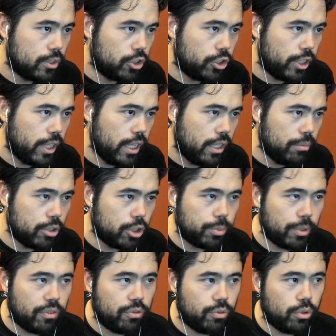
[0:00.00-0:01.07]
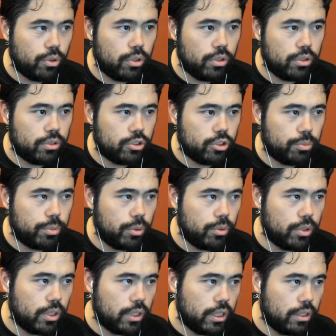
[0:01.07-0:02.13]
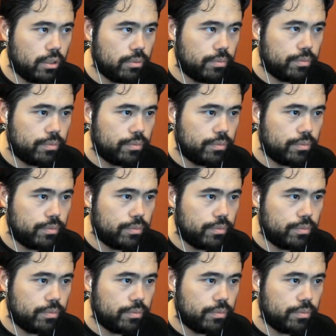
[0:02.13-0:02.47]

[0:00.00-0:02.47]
Check and bishop f4 should be winning now.